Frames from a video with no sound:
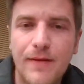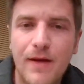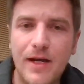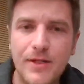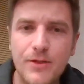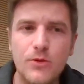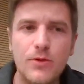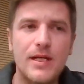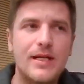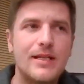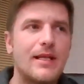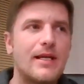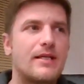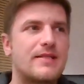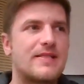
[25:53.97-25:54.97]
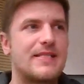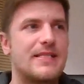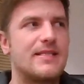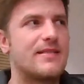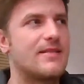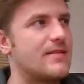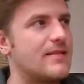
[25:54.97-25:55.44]
I do that like
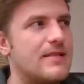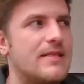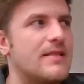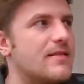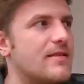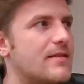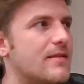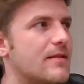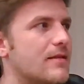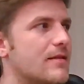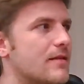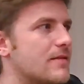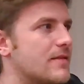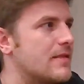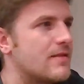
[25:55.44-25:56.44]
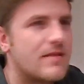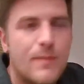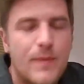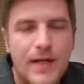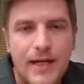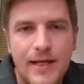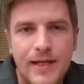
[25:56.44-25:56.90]
since since the since the
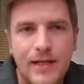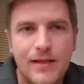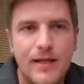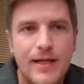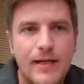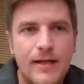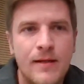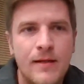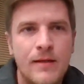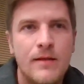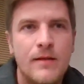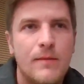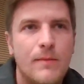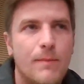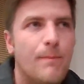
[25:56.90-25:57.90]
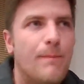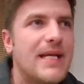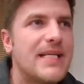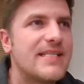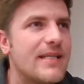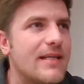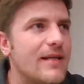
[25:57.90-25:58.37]
beginning. Like
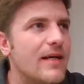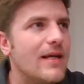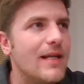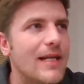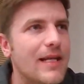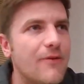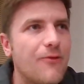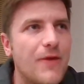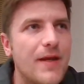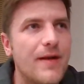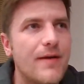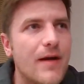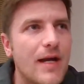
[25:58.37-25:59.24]
basically, I live here.